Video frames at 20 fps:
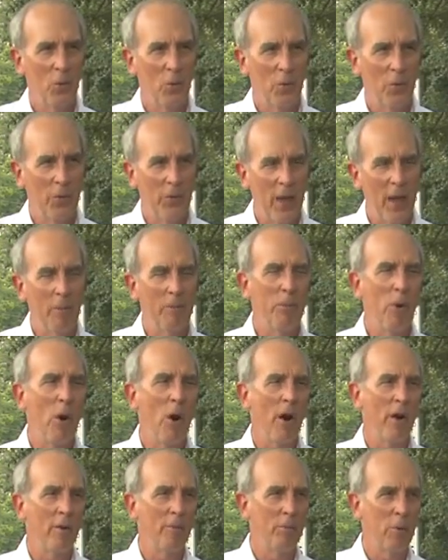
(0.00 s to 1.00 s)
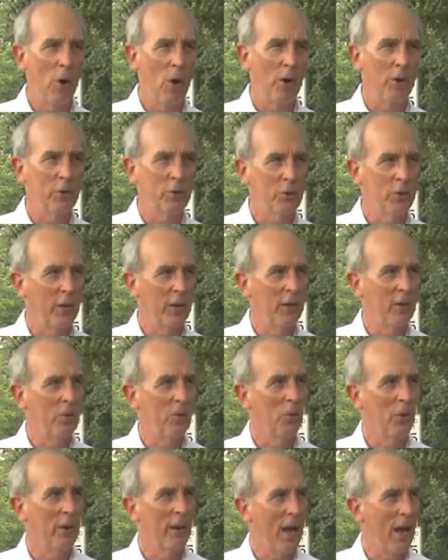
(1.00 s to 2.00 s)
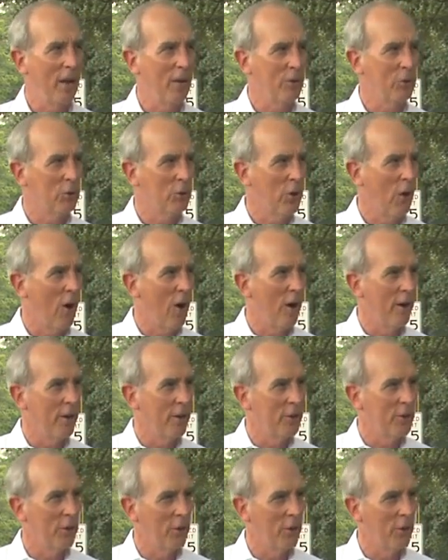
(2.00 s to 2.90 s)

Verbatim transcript: that part of Broad Street will not start until